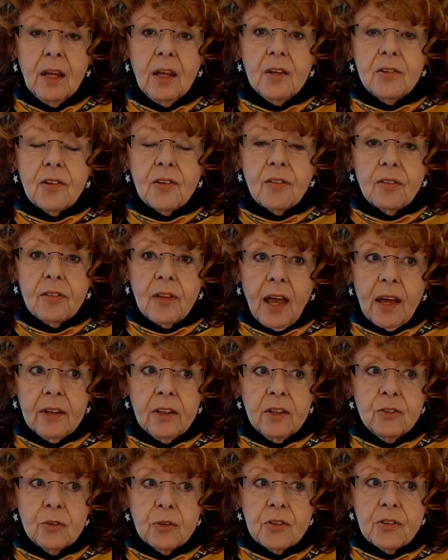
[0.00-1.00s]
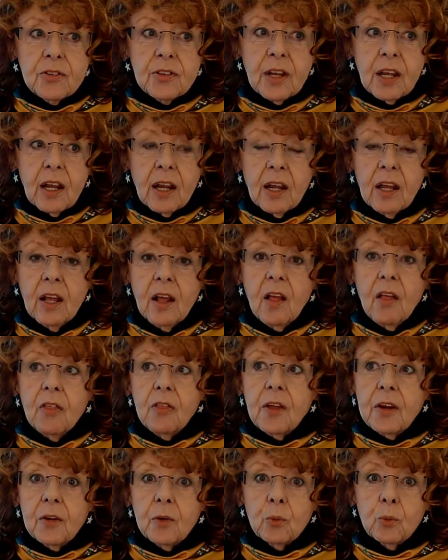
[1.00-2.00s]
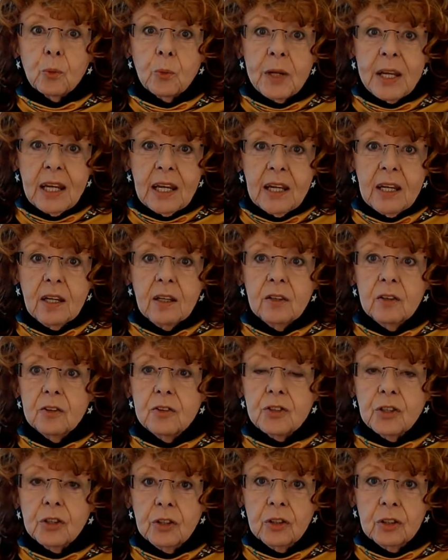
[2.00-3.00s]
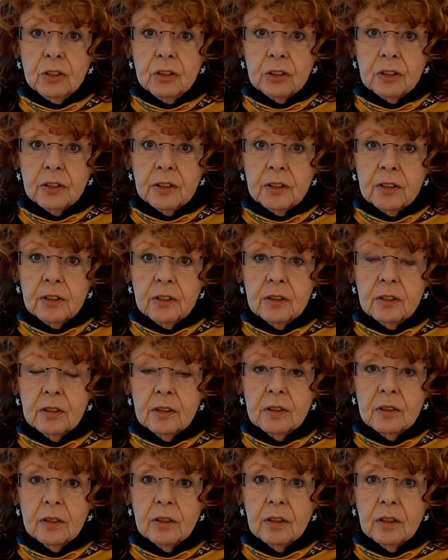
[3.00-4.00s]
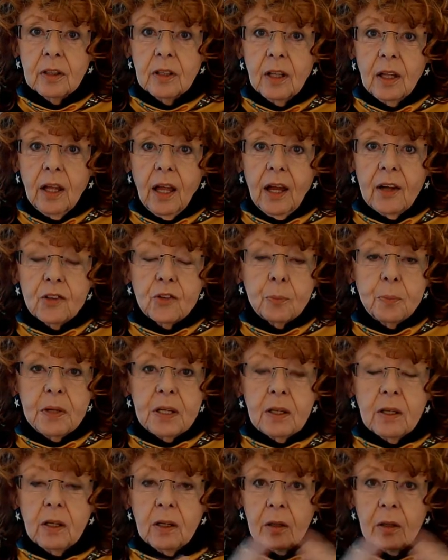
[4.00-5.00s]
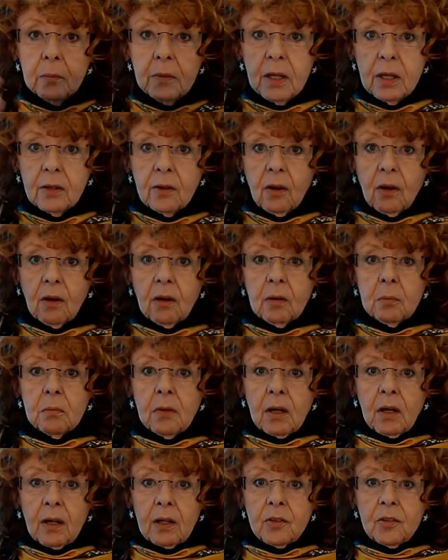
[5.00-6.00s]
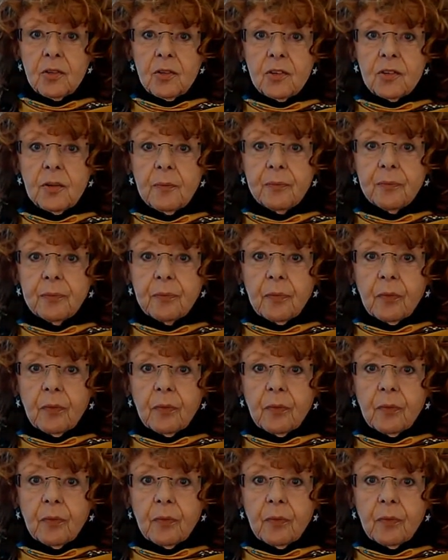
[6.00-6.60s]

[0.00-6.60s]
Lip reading: Isn't that interesting that a return has become in our minds